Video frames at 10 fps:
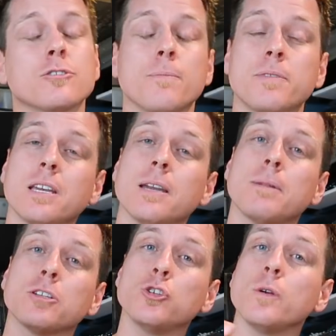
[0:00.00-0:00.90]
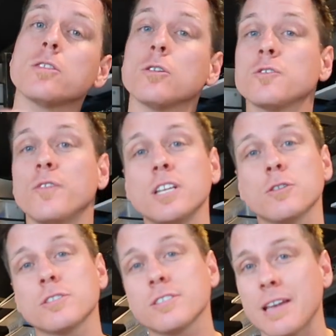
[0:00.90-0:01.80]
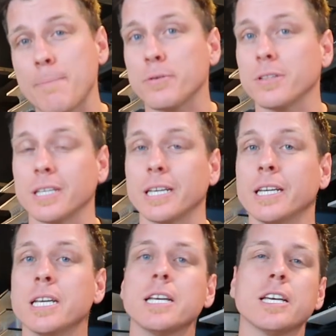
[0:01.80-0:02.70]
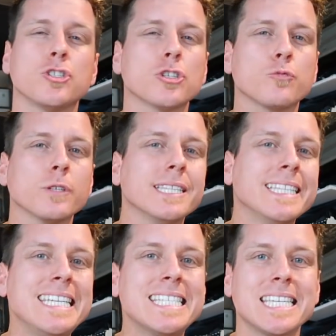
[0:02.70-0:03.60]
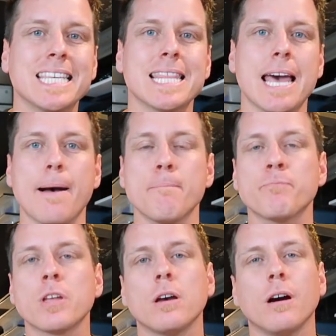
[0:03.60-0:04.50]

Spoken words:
So I'm thinking about doing those videos separately and just releasing them